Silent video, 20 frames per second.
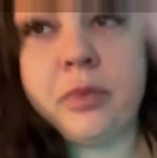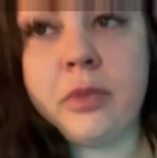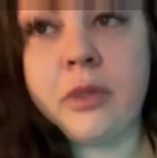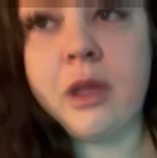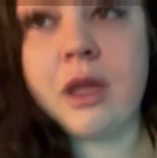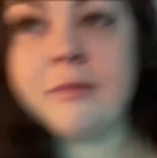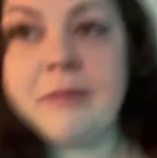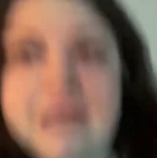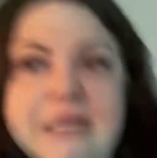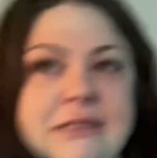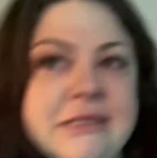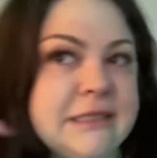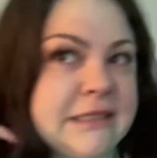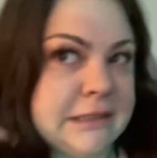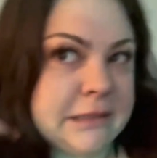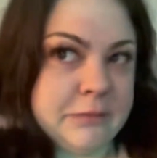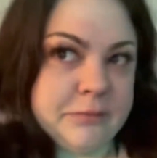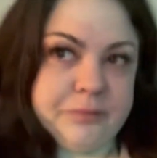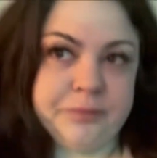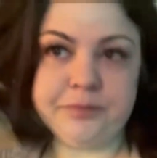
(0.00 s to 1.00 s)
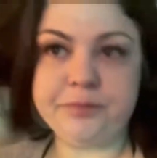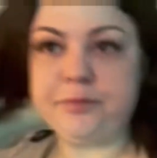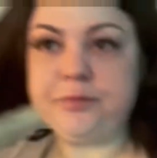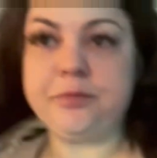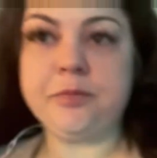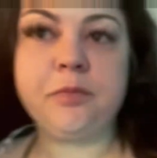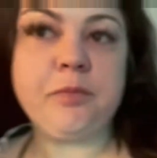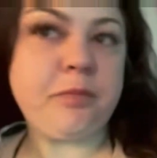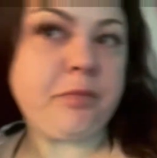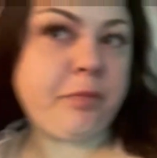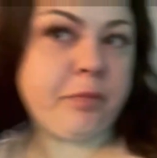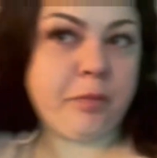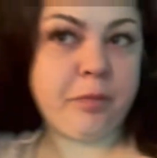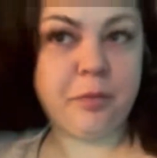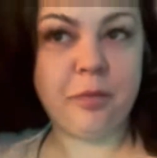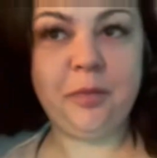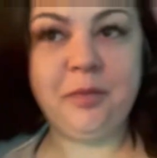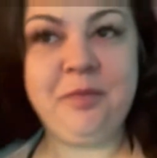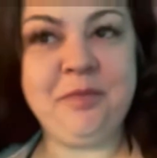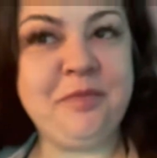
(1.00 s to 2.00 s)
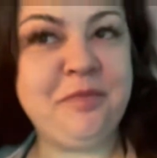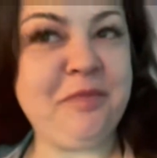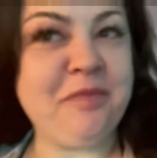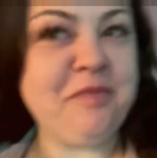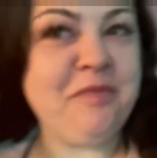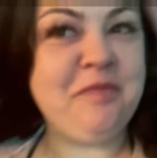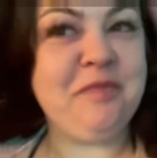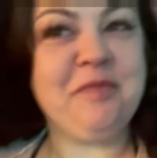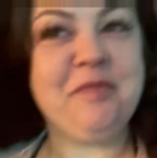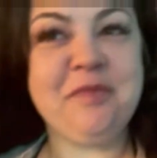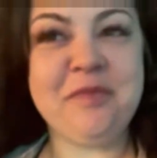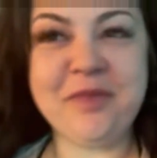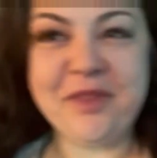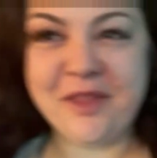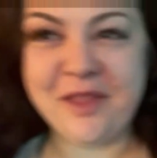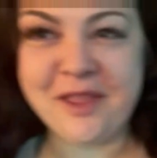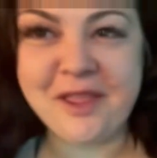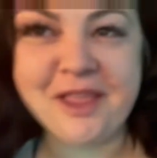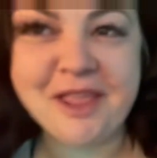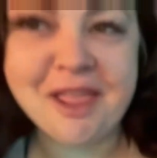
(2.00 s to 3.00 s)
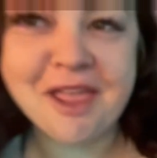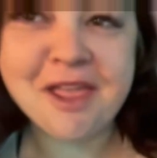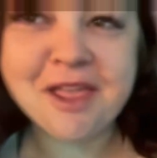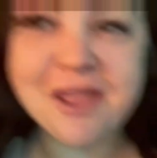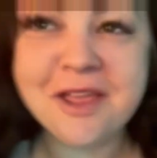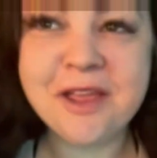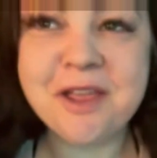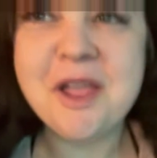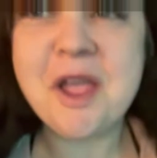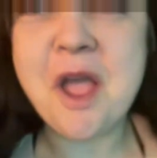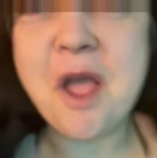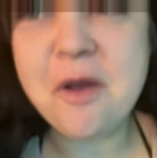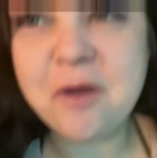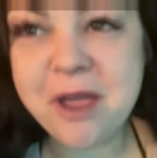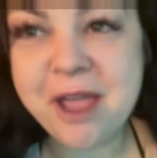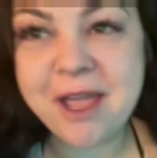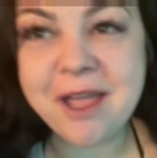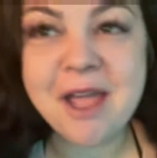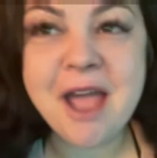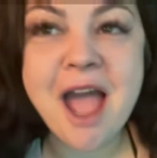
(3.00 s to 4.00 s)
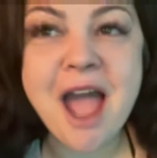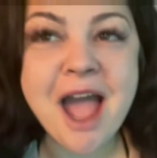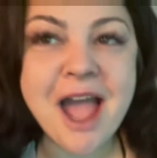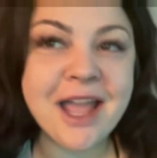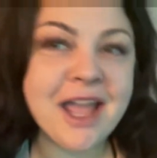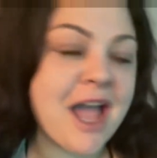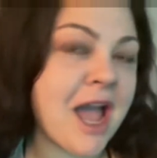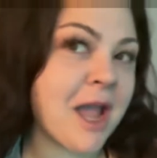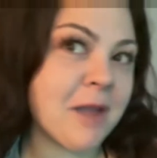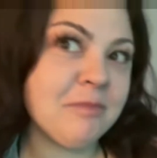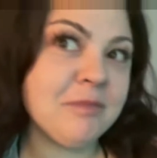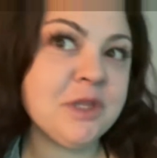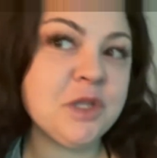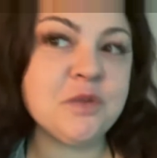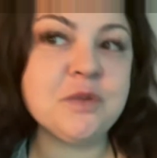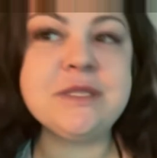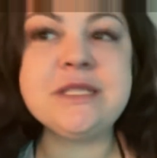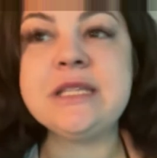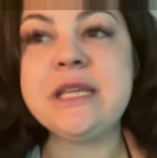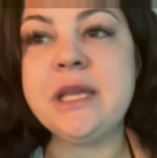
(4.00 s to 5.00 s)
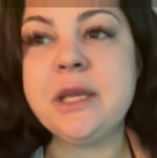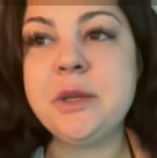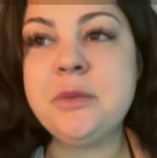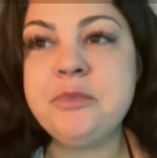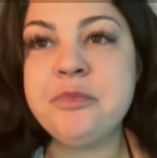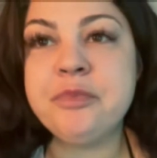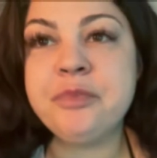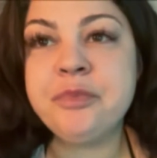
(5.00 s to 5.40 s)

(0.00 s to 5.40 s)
A mess. Okay, hi, I'm Lucy.